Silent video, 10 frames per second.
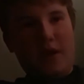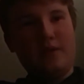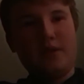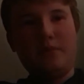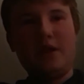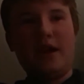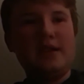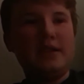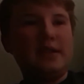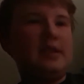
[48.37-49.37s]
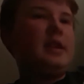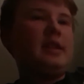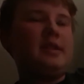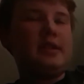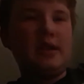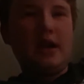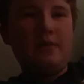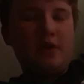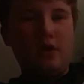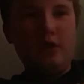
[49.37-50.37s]
and someone dies at sixty eight. It's not
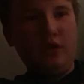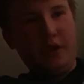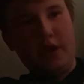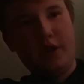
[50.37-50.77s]
even old.